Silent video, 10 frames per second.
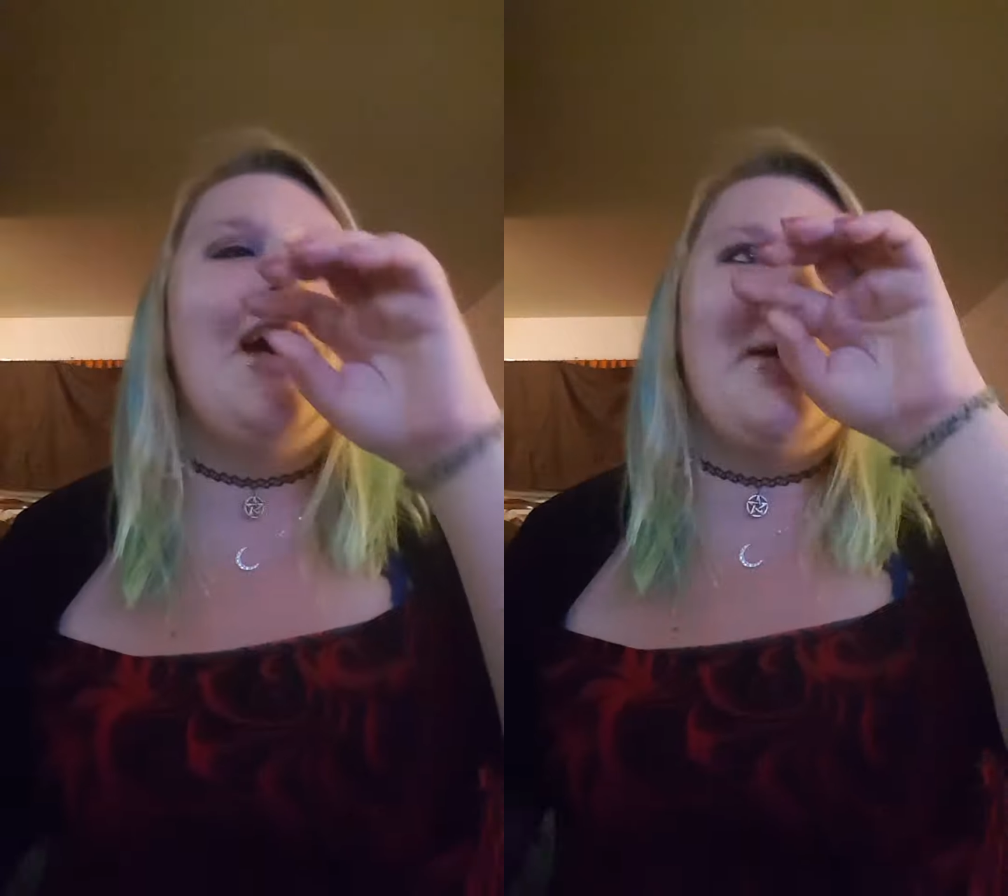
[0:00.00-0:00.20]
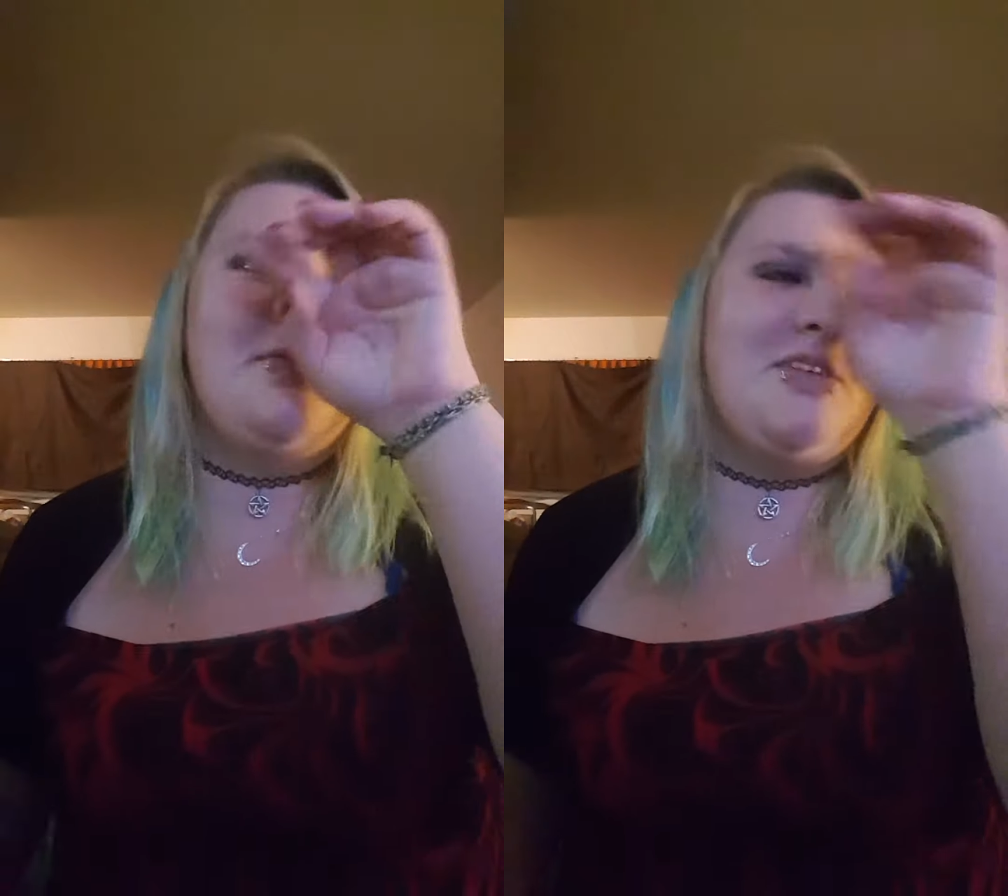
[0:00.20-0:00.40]

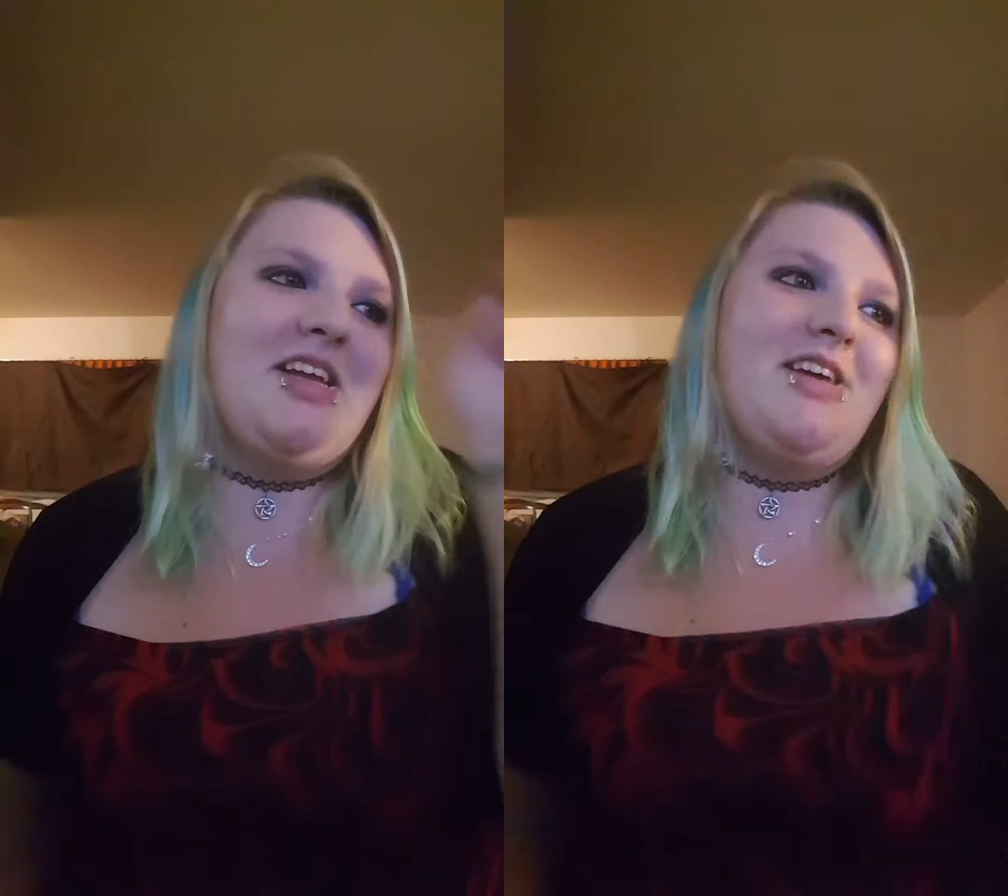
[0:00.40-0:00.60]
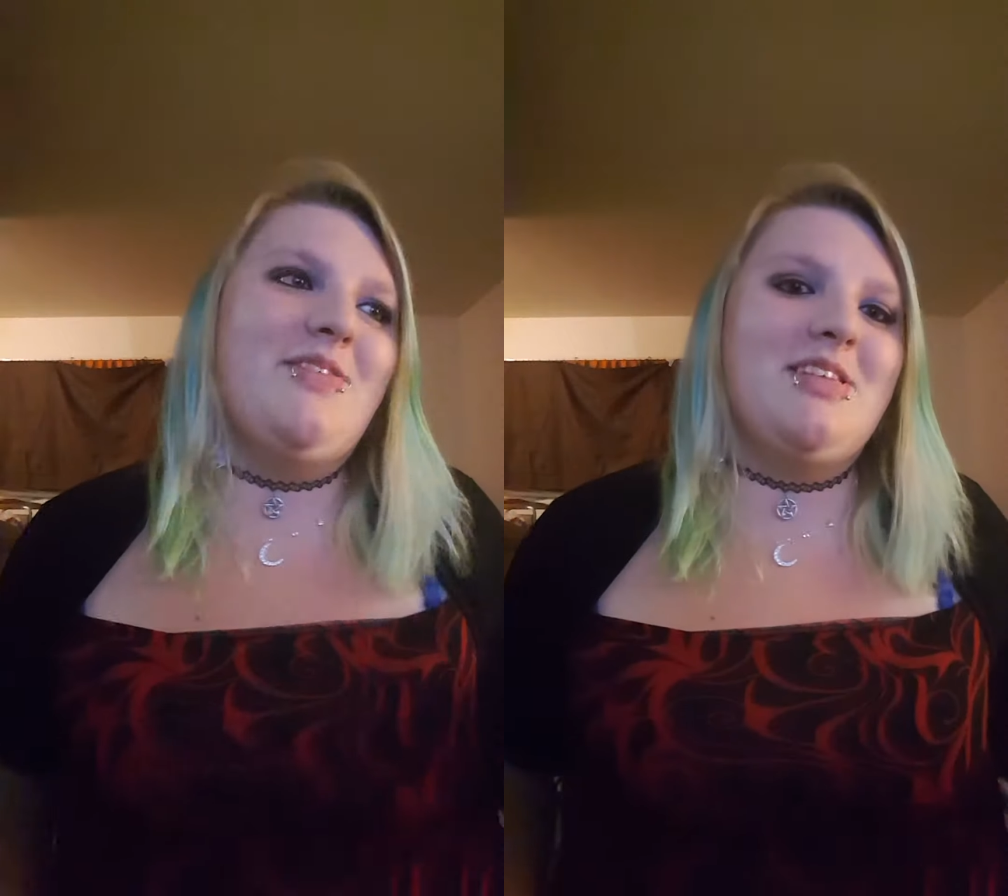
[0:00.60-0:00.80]
I'm going
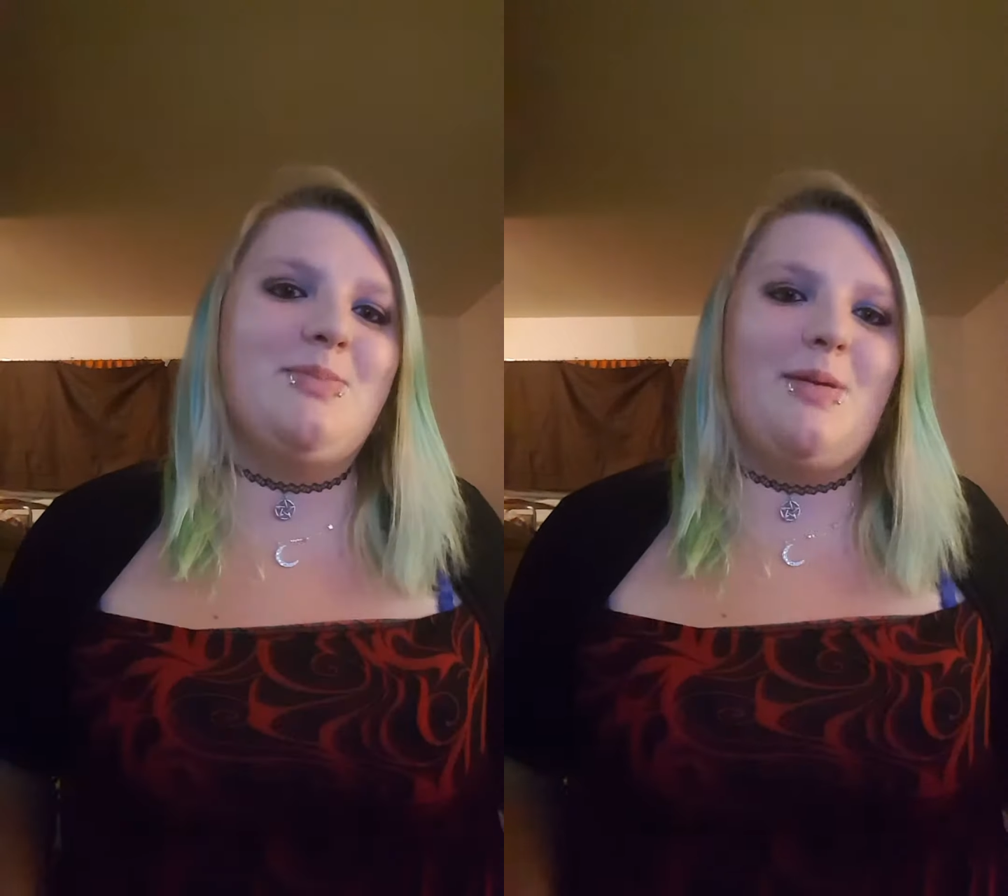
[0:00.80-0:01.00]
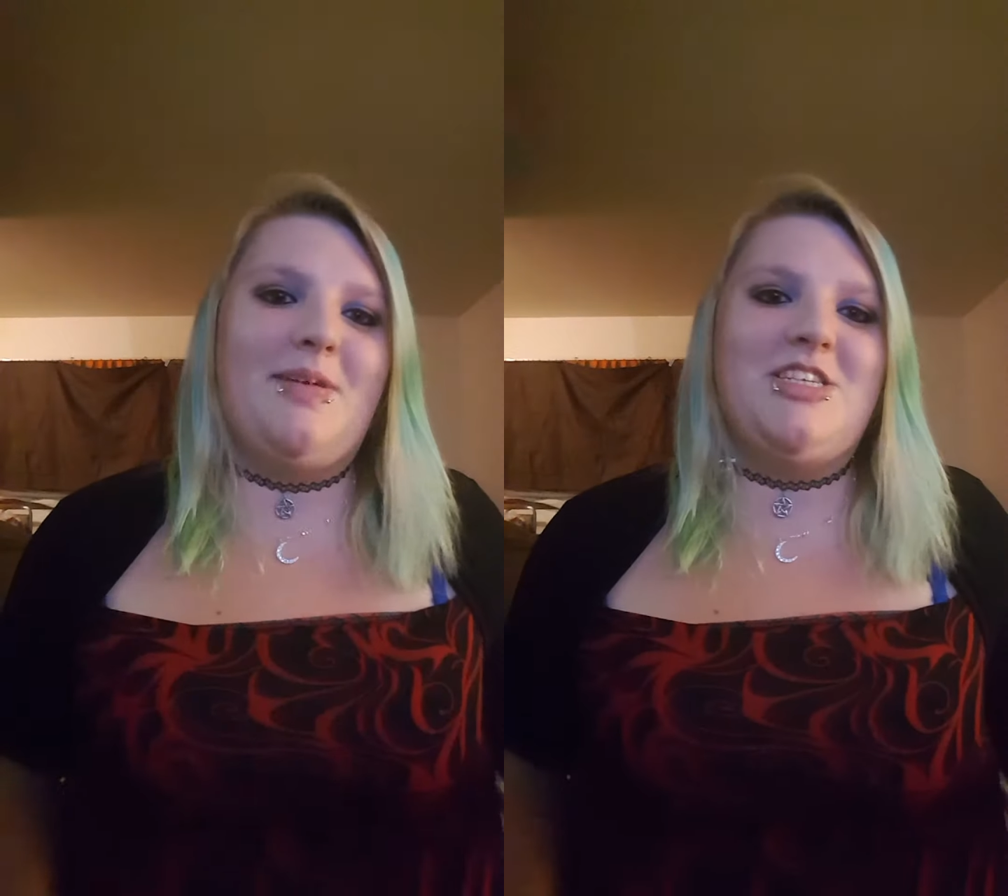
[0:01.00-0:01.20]
to give this
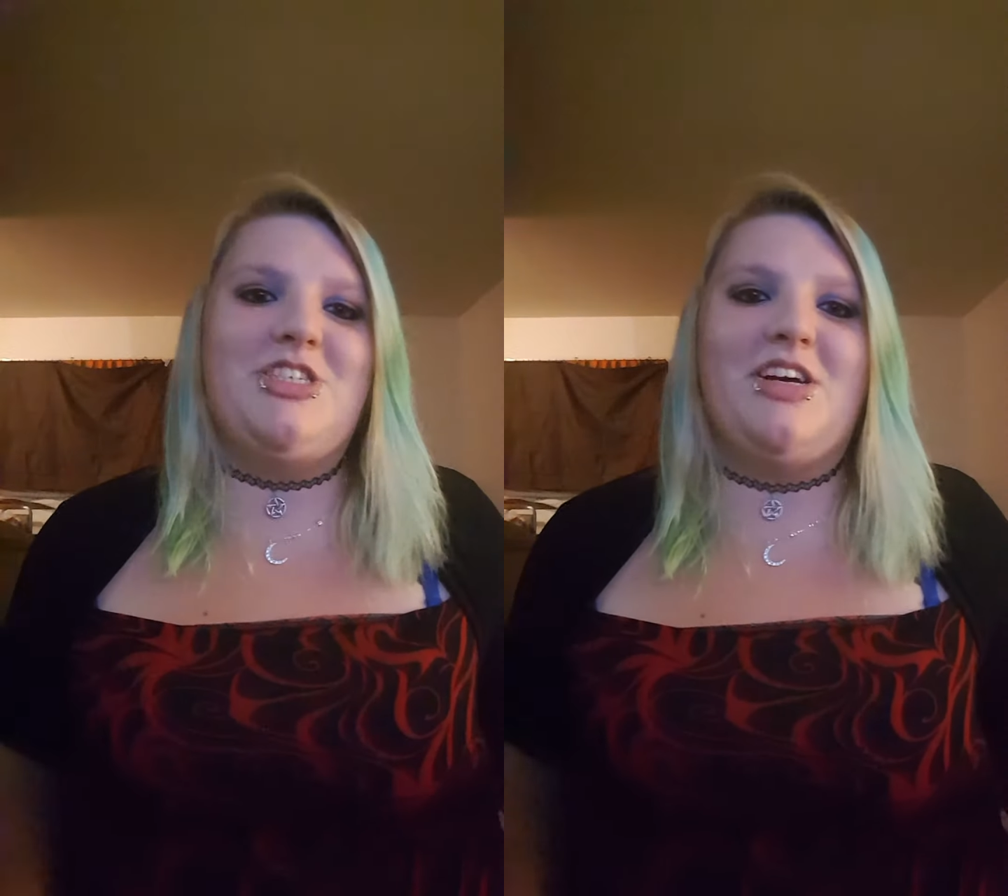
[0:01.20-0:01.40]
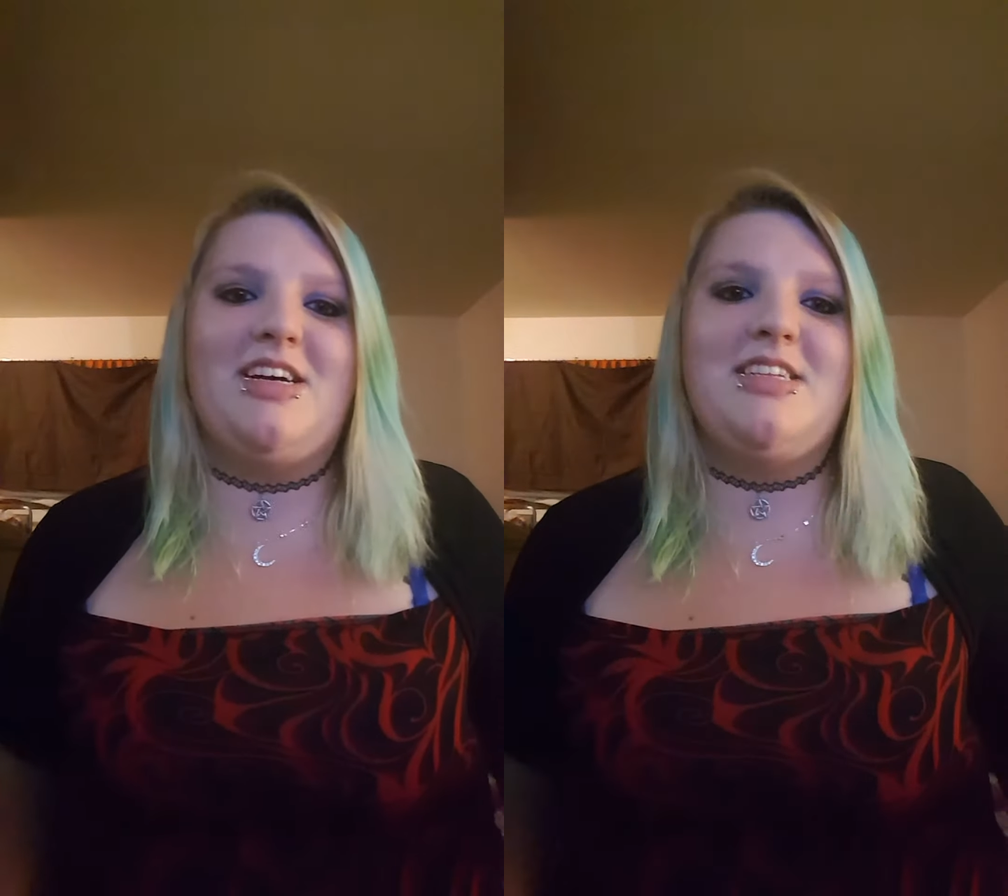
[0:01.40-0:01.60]
my best
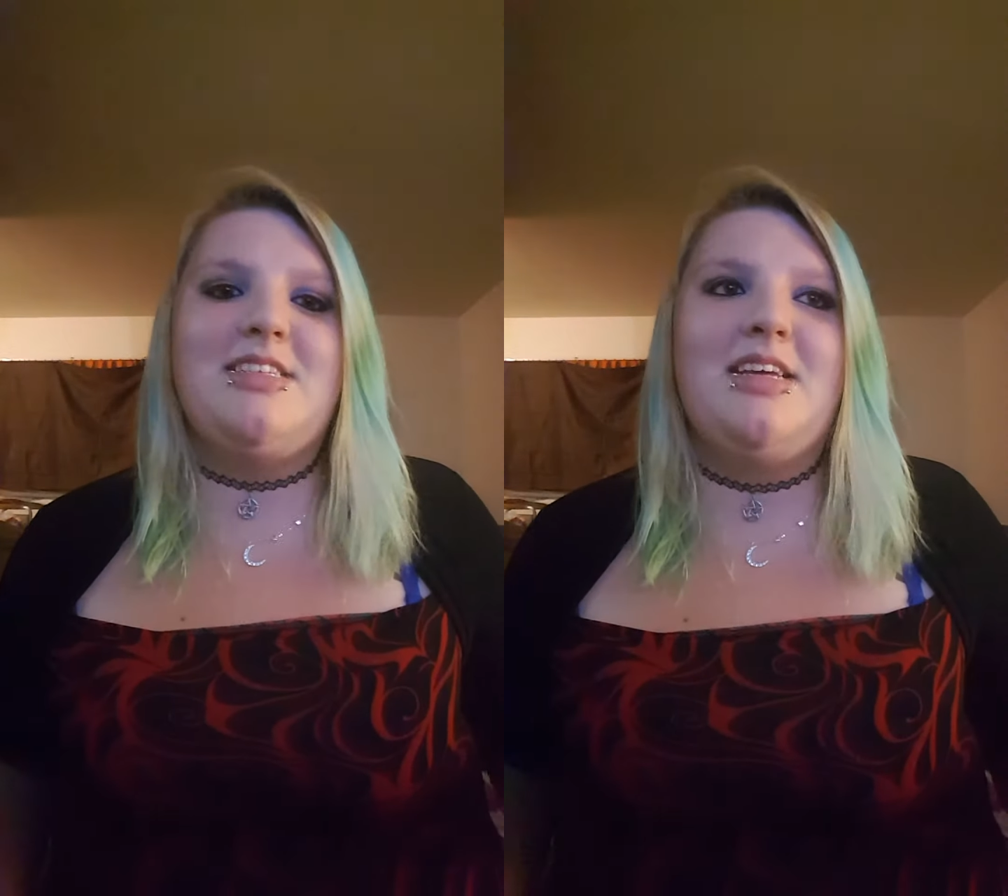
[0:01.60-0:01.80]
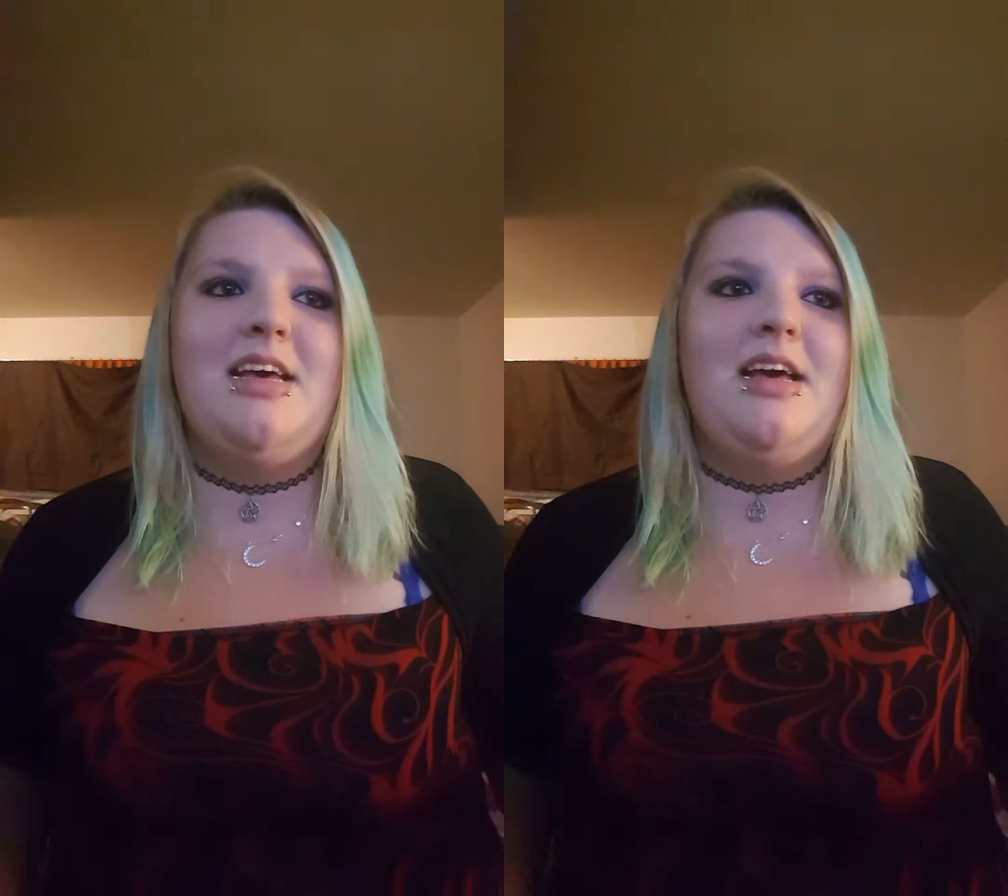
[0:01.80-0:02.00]
shot.